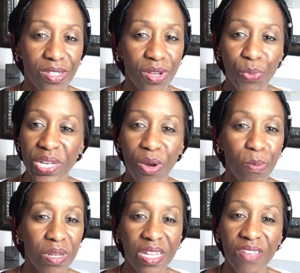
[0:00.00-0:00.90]
So we
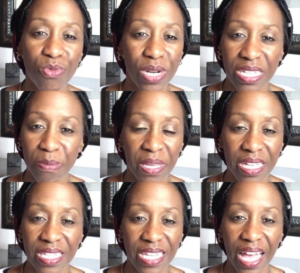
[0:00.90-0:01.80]
don't believe what is
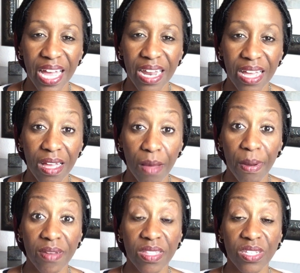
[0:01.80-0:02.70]
being said
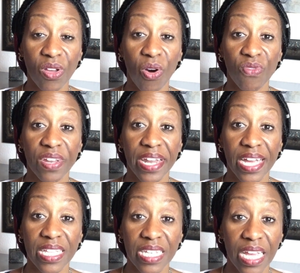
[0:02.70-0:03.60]
about this COVID
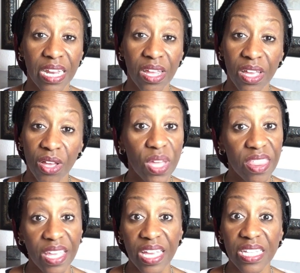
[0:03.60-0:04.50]
19. We
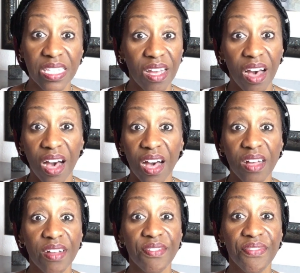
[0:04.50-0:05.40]
think it's
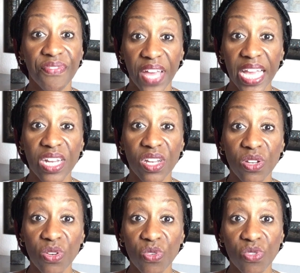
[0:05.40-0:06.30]
all fake
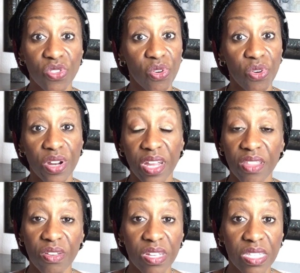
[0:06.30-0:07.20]
news or
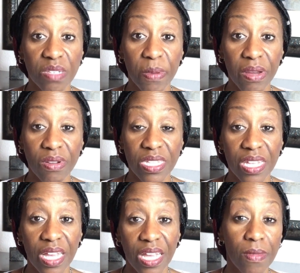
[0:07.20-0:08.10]
another
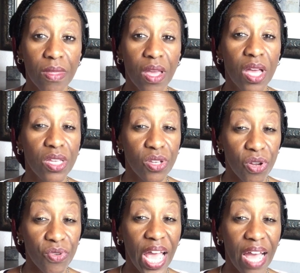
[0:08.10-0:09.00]
conspiracy. You
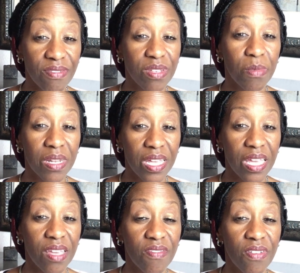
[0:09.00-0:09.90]
don't have to
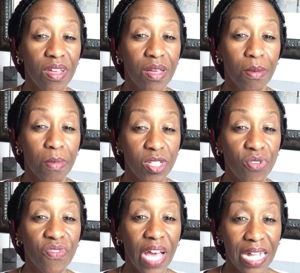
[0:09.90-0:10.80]
believe, but
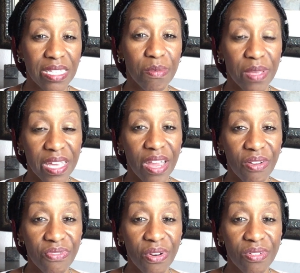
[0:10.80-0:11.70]
you've got to be
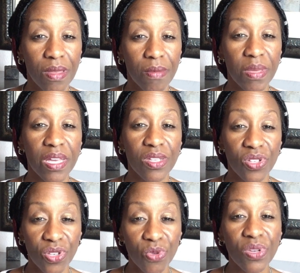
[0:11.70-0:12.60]
careful
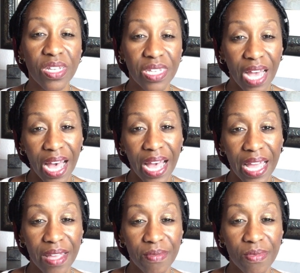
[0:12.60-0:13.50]
because you could die